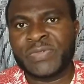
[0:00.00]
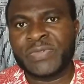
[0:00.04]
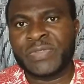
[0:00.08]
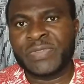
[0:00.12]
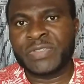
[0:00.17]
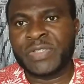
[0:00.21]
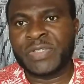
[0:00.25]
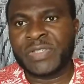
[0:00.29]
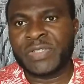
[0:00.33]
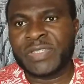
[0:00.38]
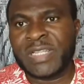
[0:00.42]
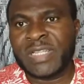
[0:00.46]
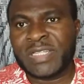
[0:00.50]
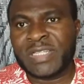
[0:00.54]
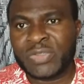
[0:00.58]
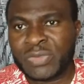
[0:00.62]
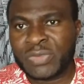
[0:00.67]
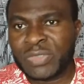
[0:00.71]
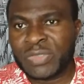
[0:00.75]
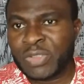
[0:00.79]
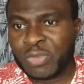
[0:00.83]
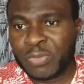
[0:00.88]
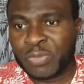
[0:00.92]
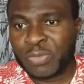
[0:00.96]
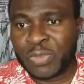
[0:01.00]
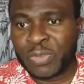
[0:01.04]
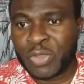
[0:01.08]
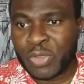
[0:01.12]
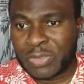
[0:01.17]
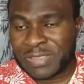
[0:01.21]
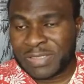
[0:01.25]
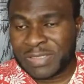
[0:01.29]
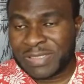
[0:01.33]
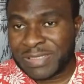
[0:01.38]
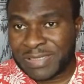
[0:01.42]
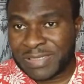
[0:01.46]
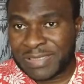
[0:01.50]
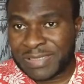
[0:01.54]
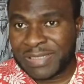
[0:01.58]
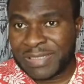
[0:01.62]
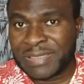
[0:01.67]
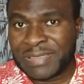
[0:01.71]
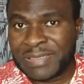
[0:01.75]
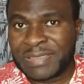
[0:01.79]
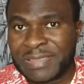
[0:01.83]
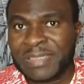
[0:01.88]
Just that you need to be consistent.